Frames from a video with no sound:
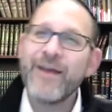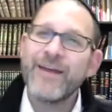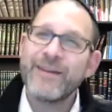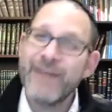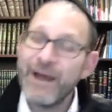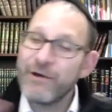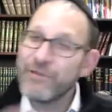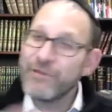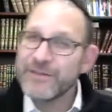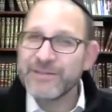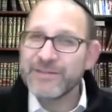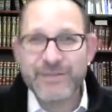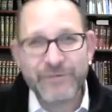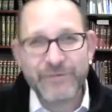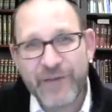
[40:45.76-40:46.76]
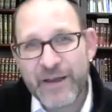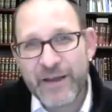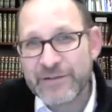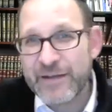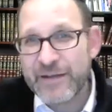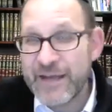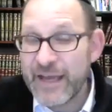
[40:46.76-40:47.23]
Now, this is a
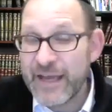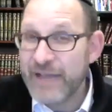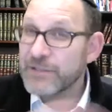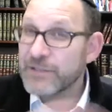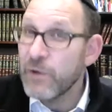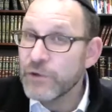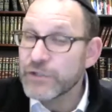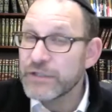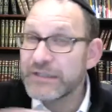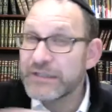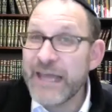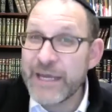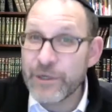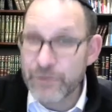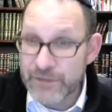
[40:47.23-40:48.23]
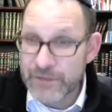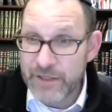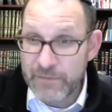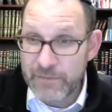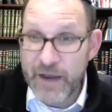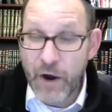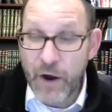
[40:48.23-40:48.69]
fascinating answer. Moshe later is going
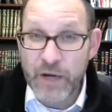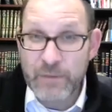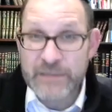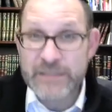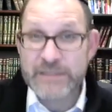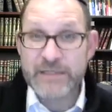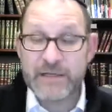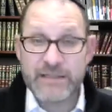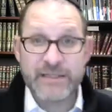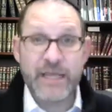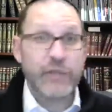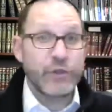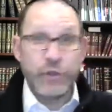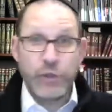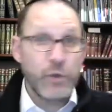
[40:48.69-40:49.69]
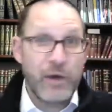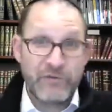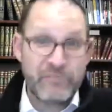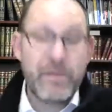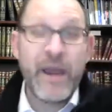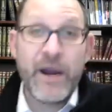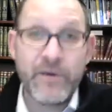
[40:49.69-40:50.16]
to make arguments. He's going to say, do you
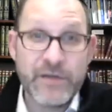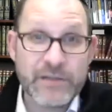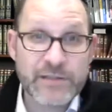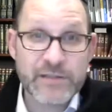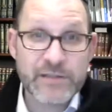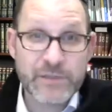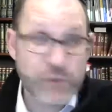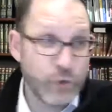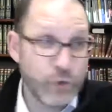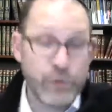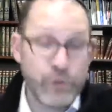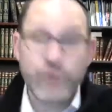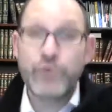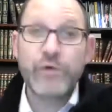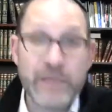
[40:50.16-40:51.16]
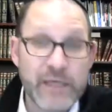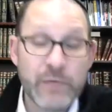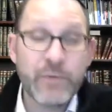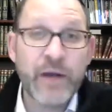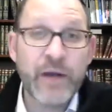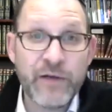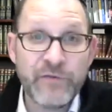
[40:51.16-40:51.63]
have parents? So do you need
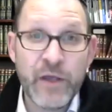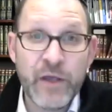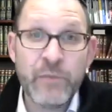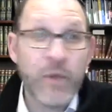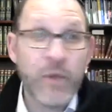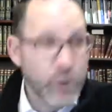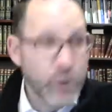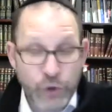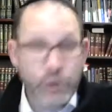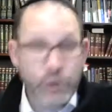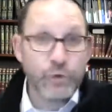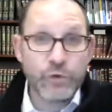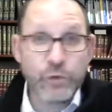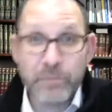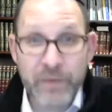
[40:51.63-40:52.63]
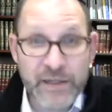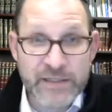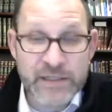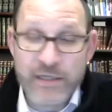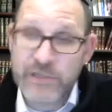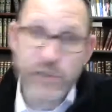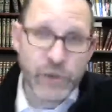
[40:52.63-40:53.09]
kibbud avim? Do you do
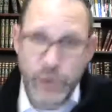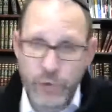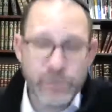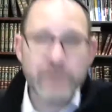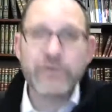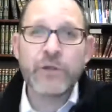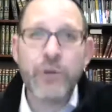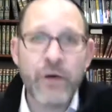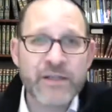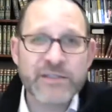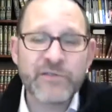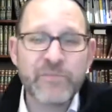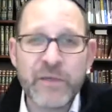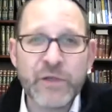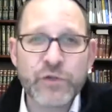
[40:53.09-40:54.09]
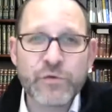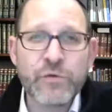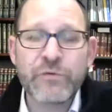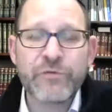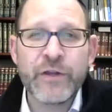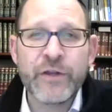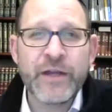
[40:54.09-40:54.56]
business? Do you need the laws of being
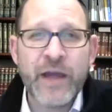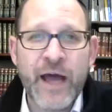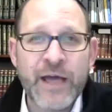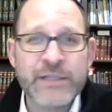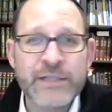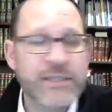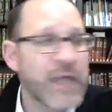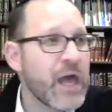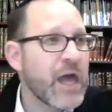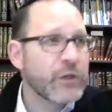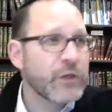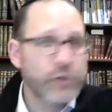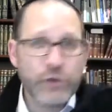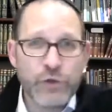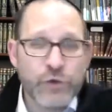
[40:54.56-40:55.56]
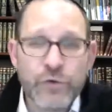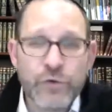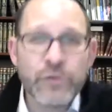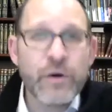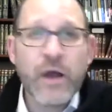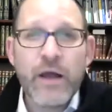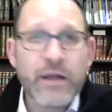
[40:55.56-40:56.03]
truthful and honest? Do
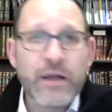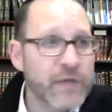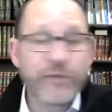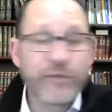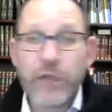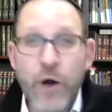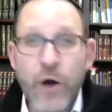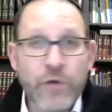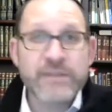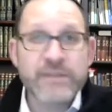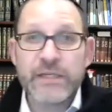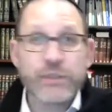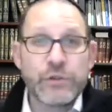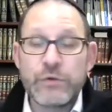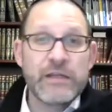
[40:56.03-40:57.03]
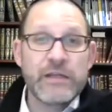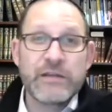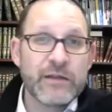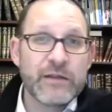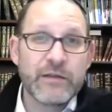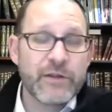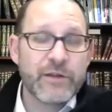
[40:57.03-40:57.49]
you give loans that you need
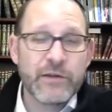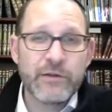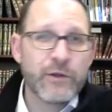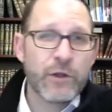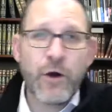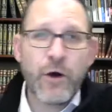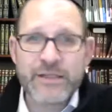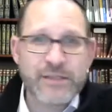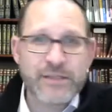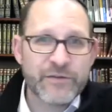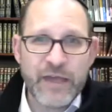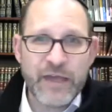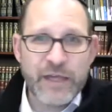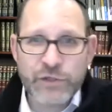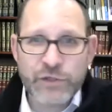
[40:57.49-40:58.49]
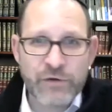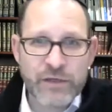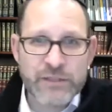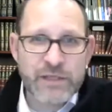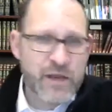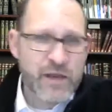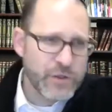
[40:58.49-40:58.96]
the laws of
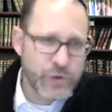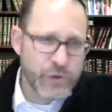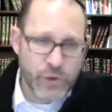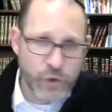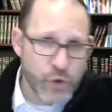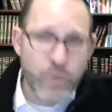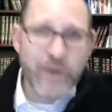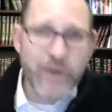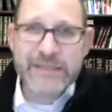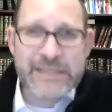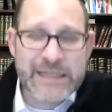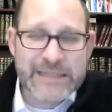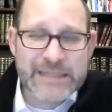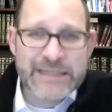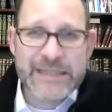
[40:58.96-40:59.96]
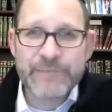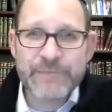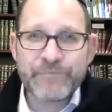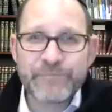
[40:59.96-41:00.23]
interest? Do you wear tzitzis?